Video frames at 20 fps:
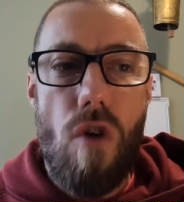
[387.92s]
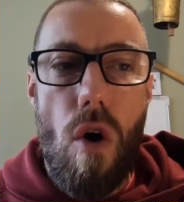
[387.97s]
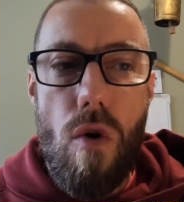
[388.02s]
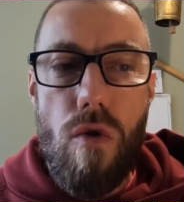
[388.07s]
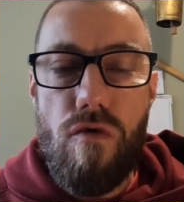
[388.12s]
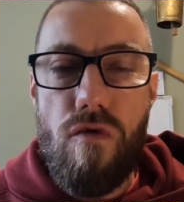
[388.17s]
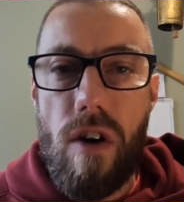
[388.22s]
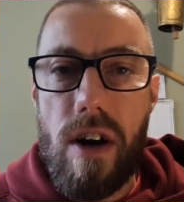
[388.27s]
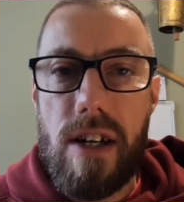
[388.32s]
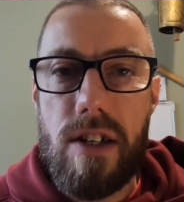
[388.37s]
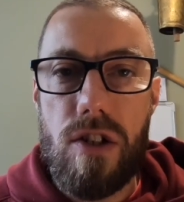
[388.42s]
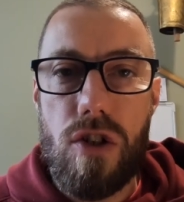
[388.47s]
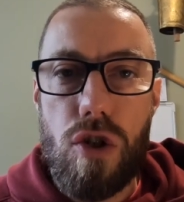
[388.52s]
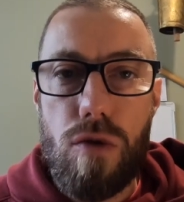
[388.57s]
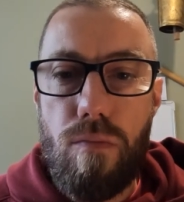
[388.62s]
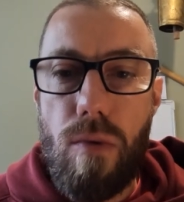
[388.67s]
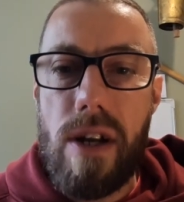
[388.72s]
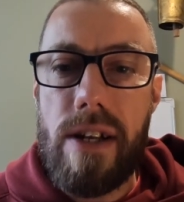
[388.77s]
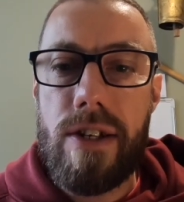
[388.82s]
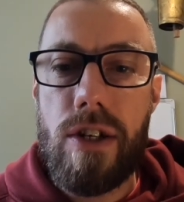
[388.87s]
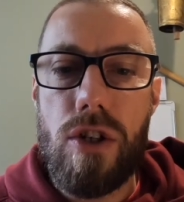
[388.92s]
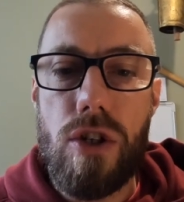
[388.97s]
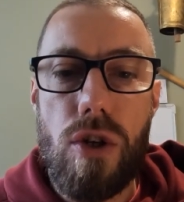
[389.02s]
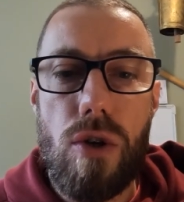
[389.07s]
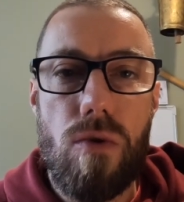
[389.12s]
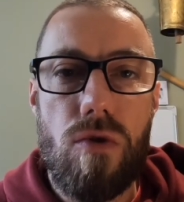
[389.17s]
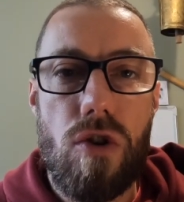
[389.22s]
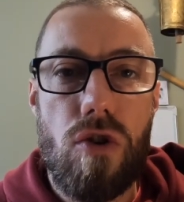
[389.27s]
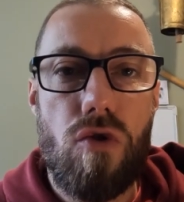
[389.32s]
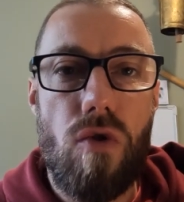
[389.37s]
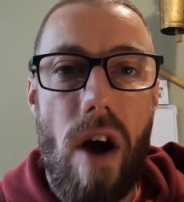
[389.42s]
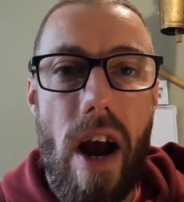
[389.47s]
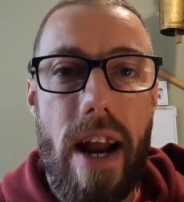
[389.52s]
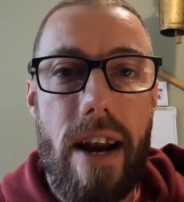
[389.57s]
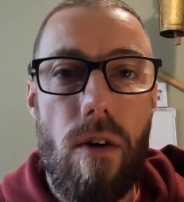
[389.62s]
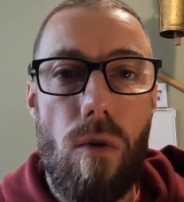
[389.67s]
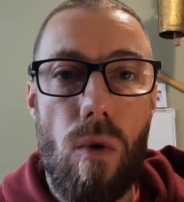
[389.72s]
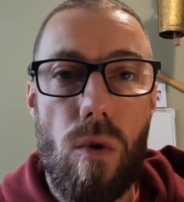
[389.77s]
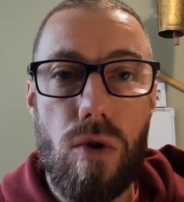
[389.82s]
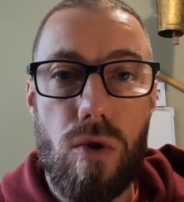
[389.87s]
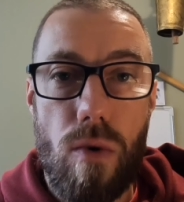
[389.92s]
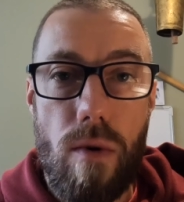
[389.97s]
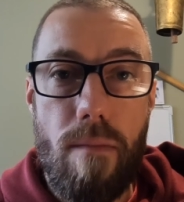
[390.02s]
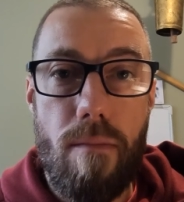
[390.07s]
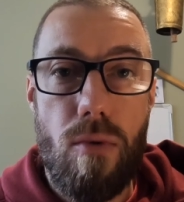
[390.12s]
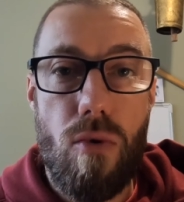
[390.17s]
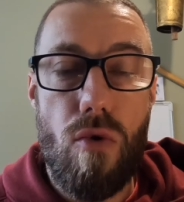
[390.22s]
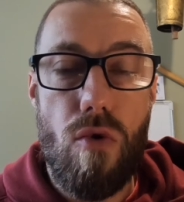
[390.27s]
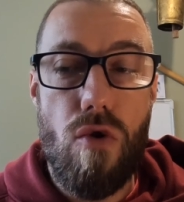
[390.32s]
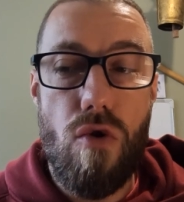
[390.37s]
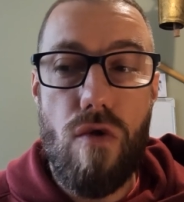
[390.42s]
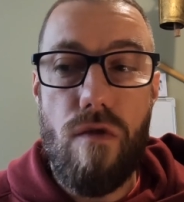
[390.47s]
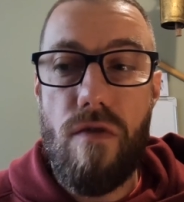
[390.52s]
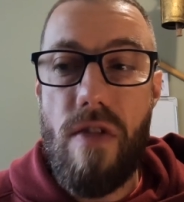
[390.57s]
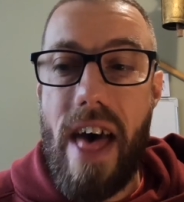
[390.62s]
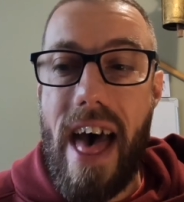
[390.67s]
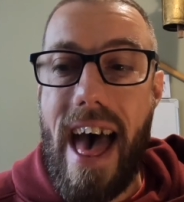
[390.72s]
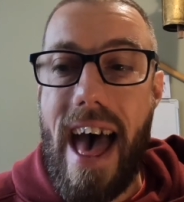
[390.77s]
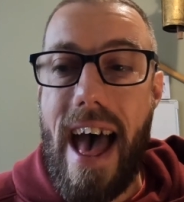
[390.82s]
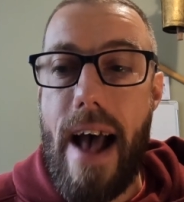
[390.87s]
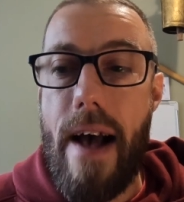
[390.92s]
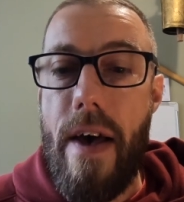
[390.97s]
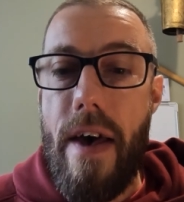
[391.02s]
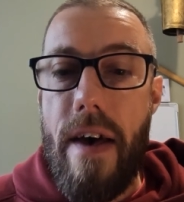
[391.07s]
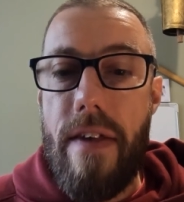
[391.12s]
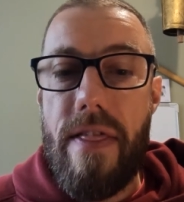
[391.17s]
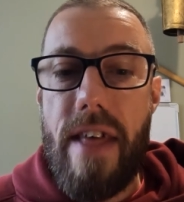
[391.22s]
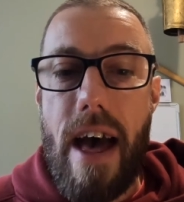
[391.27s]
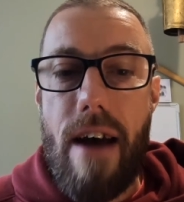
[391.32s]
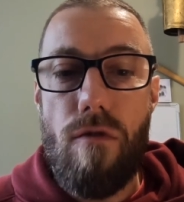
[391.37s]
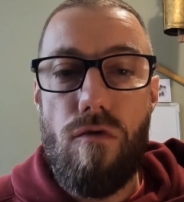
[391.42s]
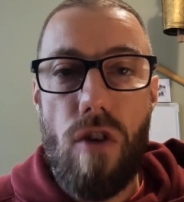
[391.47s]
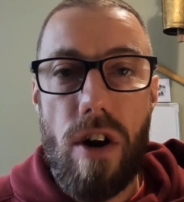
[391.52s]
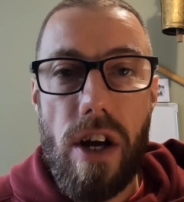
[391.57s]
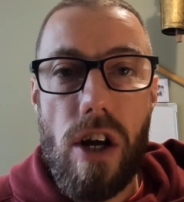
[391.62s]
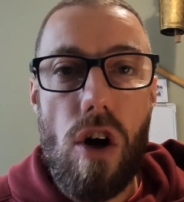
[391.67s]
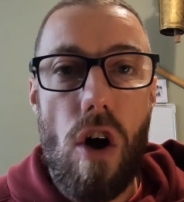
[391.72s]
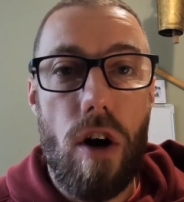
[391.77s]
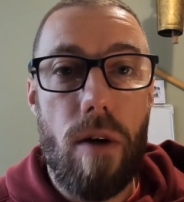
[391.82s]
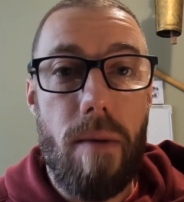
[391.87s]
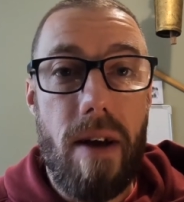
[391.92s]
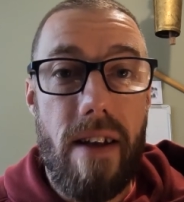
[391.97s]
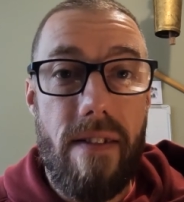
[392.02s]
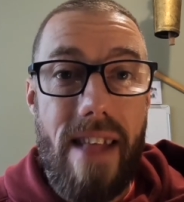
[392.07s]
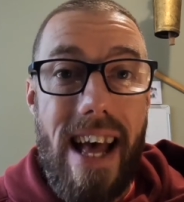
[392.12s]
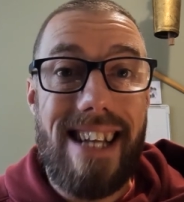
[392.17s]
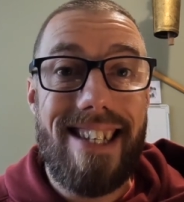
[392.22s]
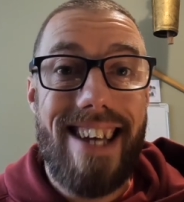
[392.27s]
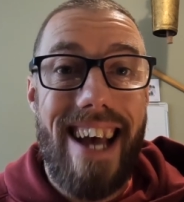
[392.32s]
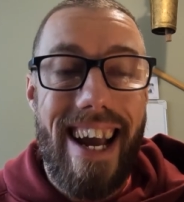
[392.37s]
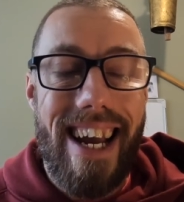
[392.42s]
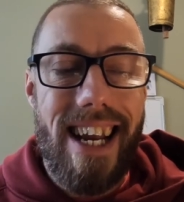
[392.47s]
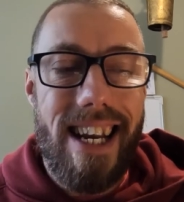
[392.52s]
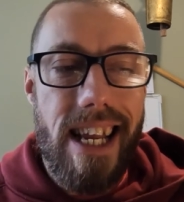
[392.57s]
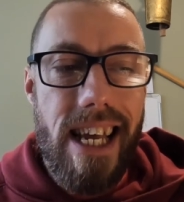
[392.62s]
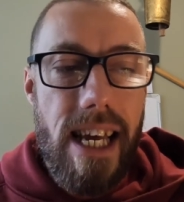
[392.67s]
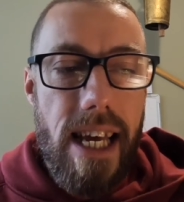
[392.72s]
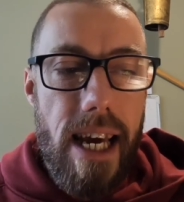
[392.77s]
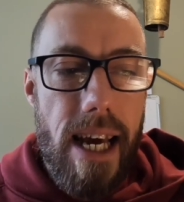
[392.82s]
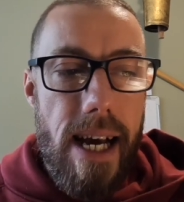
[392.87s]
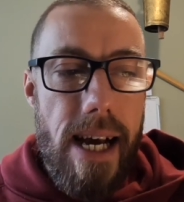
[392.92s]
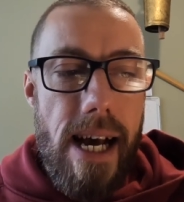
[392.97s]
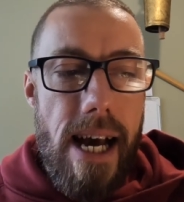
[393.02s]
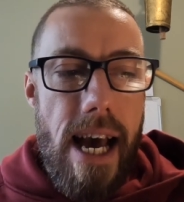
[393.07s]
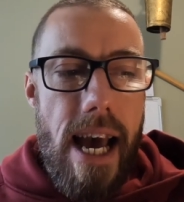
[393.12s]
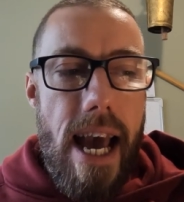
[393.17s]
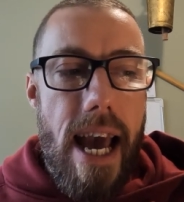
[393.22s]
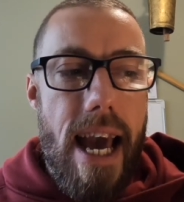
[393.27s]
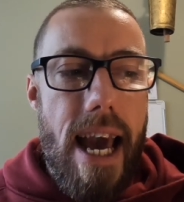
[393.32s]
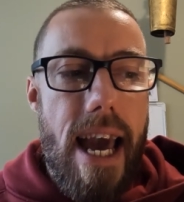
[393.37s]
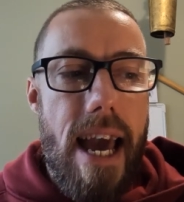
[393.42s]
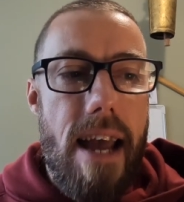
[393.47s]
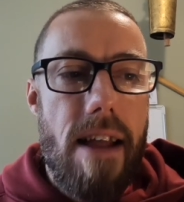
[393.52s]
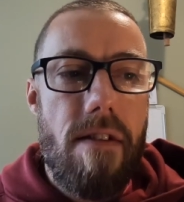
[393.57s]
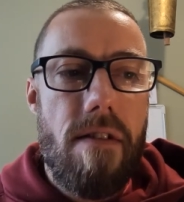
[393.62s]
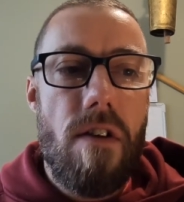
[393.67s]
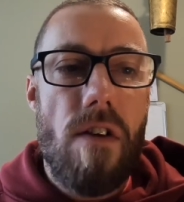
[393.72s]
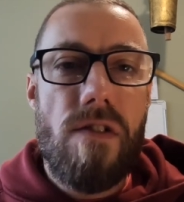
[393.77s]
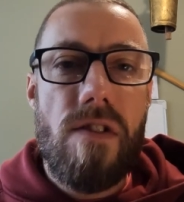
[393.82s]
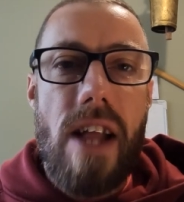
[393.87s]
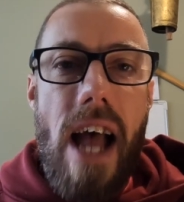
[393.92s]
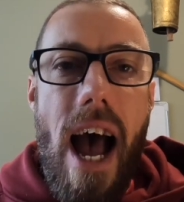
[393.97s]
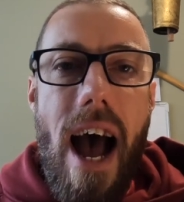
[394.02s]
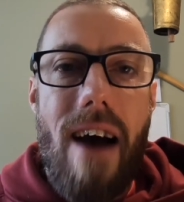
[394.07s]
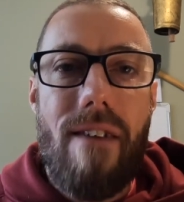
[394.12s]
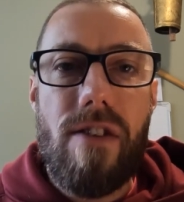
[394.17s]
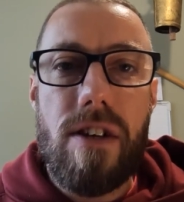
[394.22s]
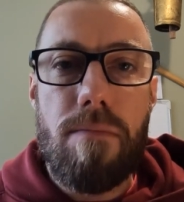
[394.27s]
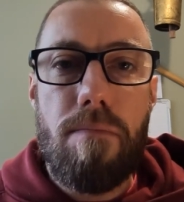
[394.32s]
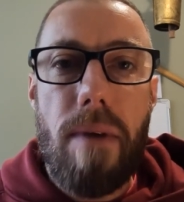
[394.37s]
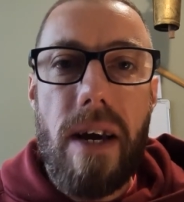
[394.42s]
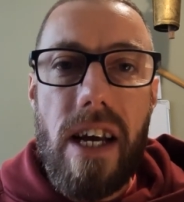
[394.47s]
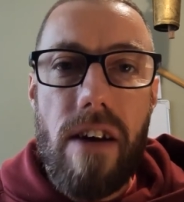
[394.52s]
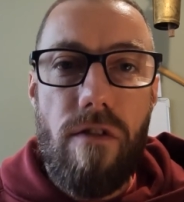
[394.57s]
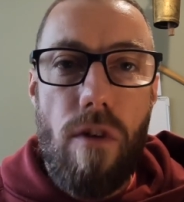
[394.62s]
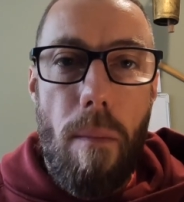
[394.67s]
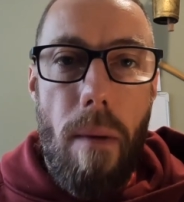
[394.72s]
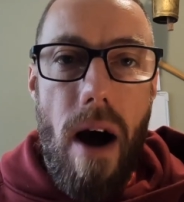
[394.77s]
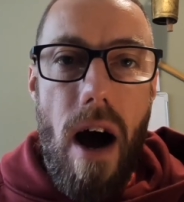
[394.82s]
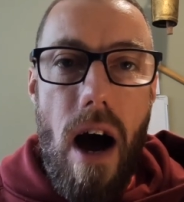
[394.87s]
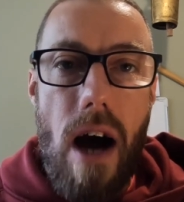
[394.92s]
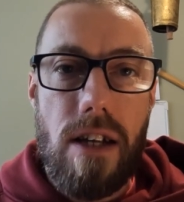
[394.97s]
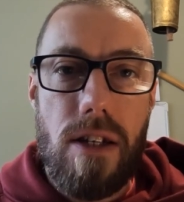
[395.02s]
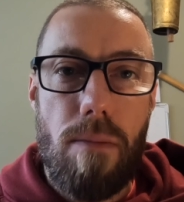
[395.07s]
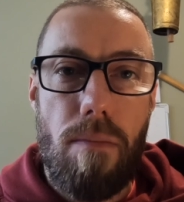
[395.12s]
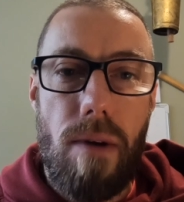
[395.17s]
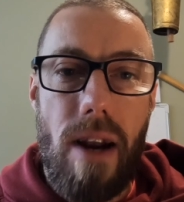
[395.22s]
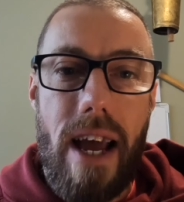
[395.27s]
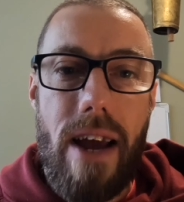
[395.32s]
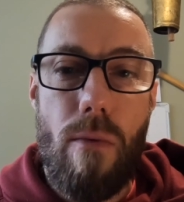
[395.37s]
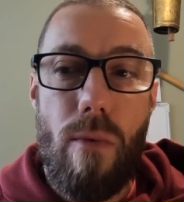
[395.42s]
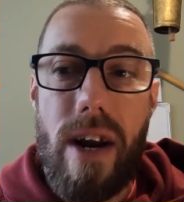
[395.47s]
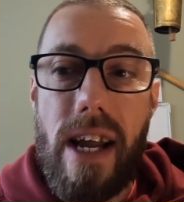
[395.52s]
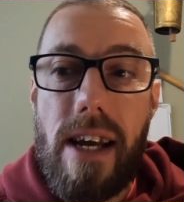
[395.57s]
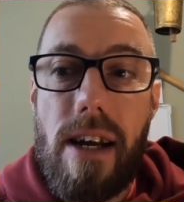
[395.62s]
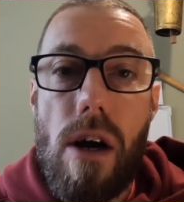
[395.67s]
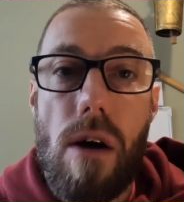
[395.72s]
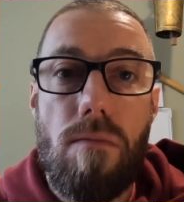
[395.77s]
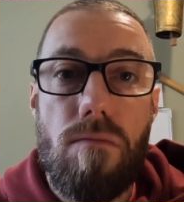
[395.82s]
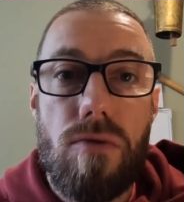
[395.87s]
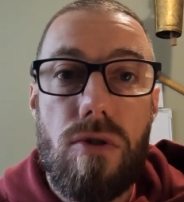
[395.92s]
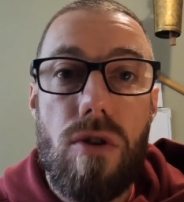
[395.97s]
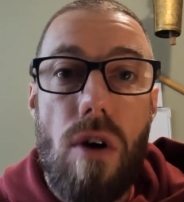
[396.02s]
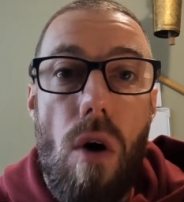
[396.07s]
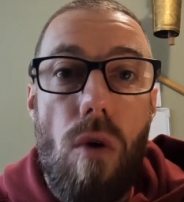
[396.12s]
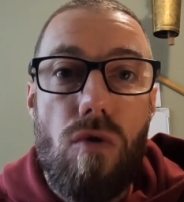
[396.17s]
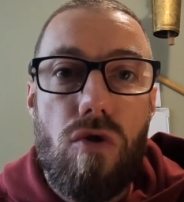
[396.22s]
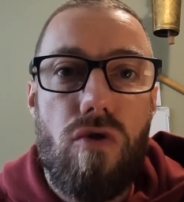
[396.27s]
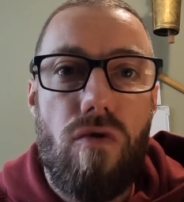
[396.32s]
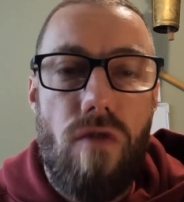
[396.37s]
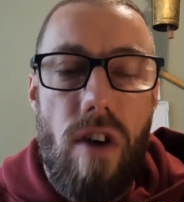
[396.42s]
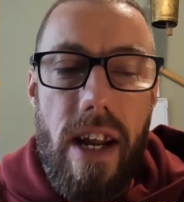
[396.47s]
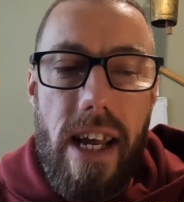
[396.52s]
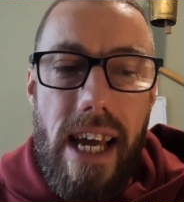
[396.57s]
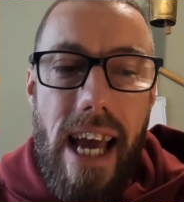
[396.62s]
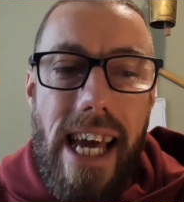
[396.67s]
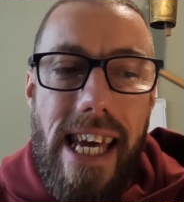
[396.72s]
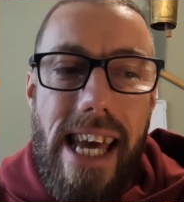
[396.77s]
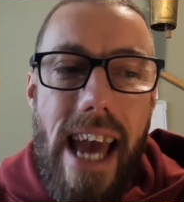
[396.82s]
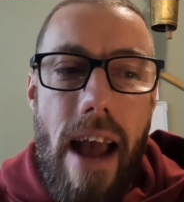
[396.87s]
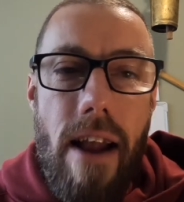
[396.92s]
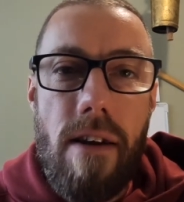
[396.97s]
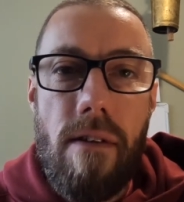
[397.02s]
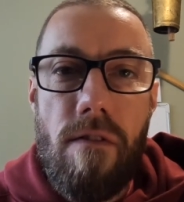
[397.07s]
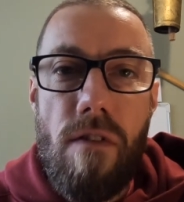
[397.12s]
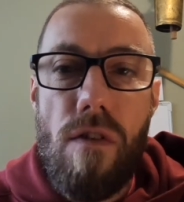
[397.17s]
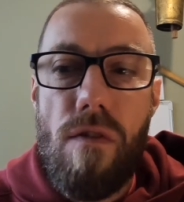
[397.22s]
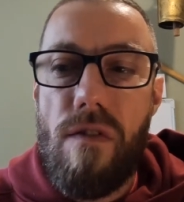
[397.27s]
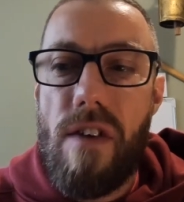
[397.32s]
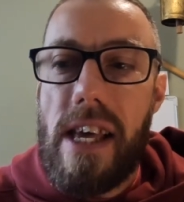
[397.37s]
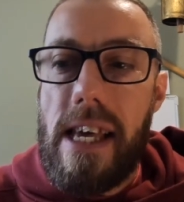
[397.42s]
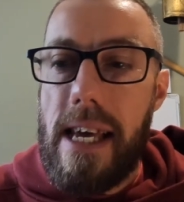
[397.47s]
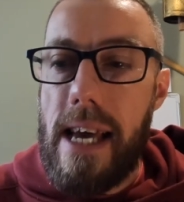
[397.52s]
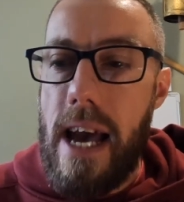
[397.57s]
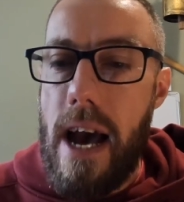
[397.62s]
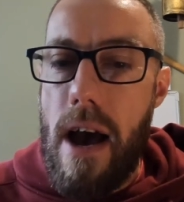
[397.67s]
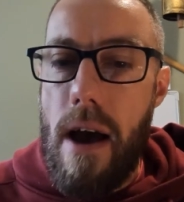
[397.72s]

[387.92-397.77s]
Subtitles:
road runners and sprinters use to try and also improve their run economy and their technique, it doesn't have as big of a part to play when it comes to ultra running. Again, if you think,